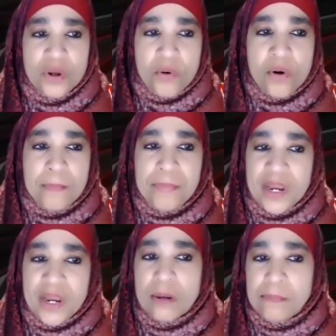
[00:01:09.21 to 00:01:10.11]
or
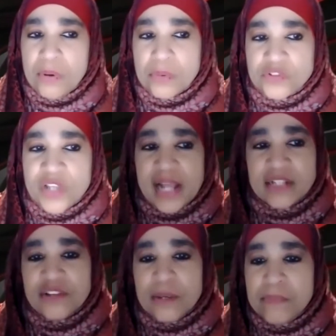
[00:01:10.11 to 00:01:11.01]
parables
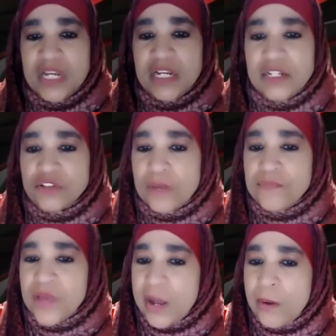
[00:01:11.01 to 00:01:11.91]
as a means
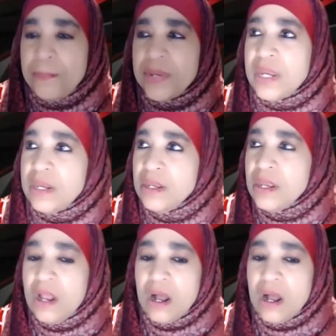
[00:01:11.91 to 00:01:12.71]
of helping